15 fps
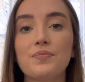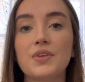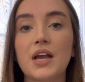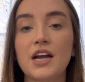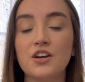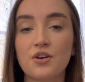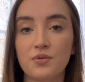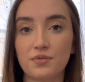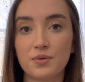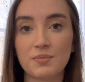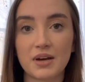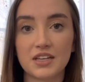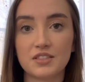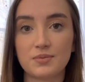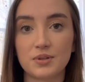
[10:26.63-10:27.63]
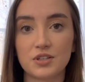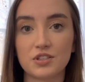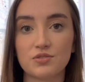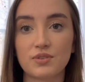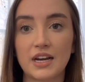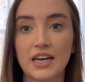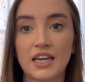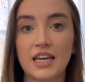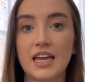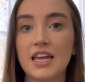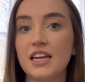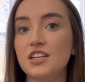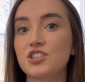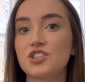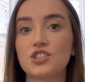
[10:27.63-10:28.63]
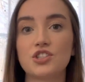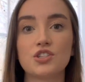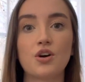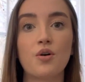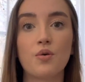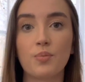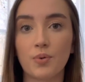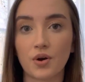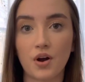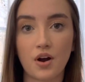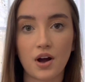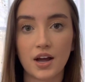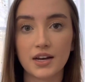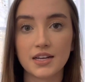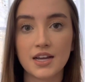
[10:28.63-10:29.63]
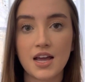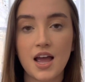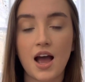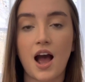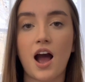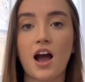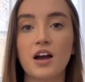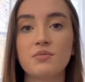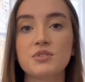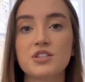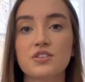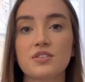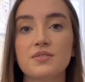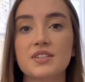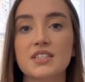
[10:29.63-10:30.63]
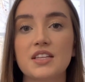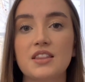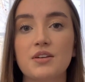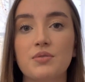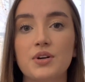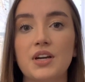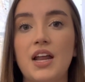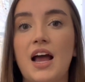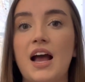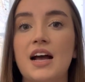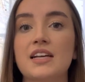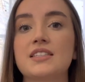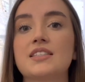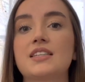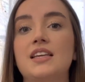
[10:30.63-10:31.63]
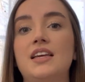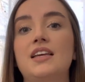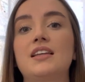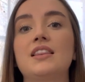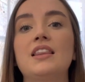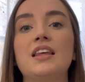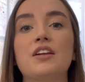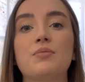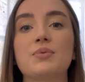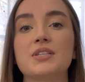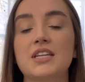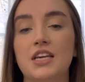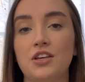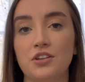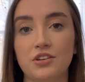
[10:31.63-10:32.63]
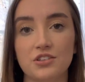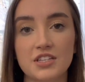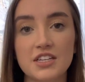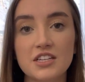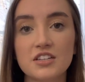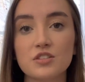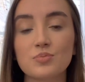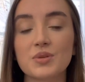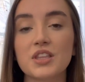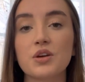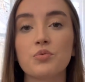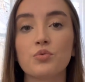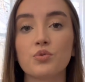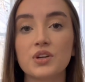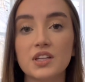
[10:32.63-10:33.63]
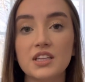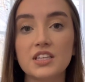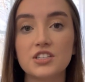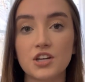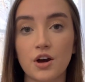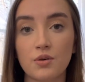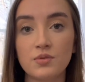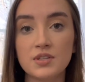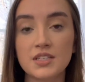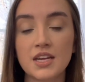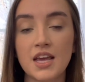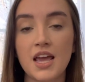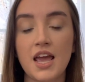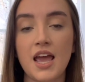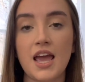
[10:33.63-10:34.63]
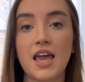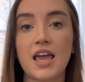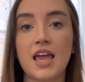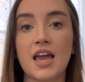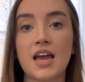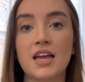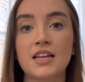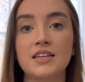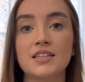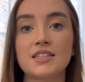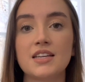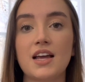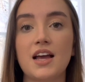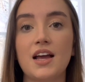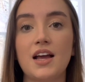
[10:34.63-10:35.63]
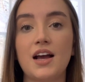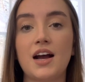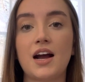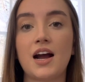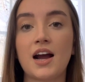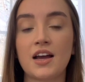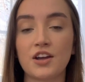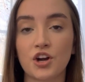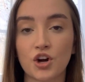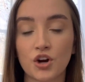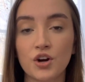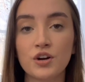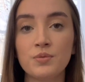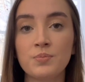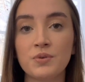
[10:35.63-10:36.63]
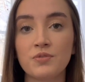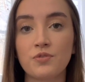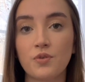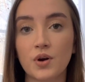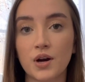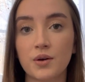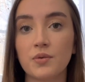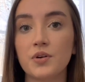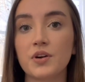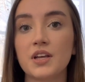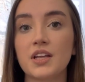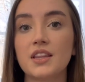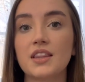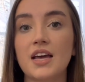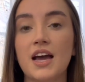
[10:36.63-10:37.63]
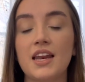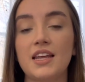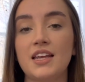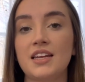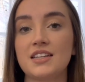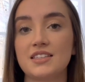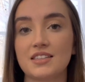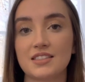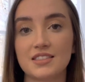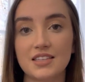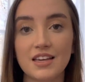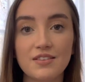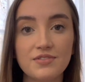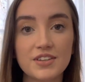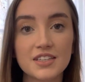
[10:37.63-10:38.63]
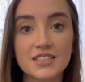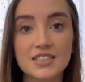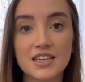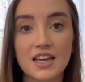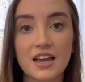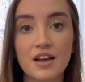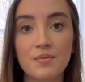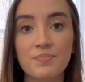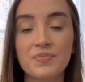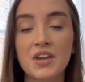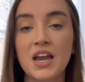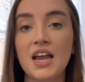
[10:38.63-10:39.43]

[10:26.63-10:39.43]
I know from my experience writing, it is so broad. I was nervous that they were going to ask like little particular details, but they really don't. And I heard before I wrote it that it is a safety exam.